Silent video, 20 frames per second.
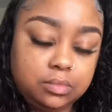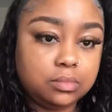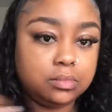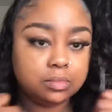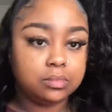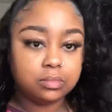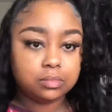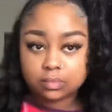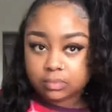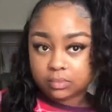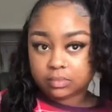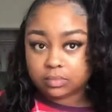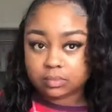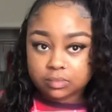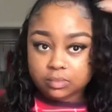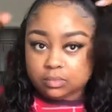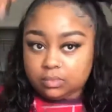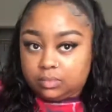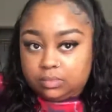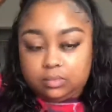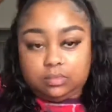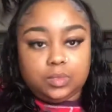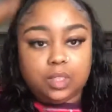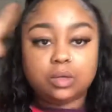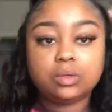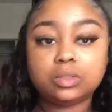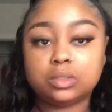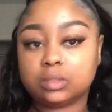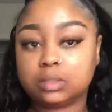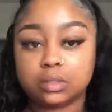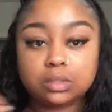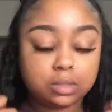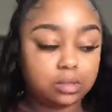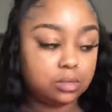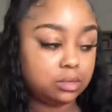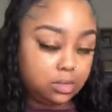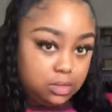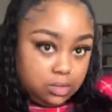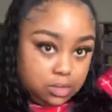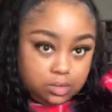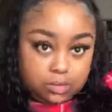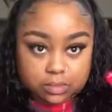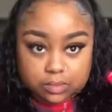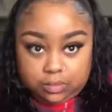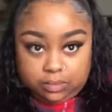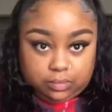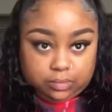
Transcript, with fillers: Cause I was in love, so much in love,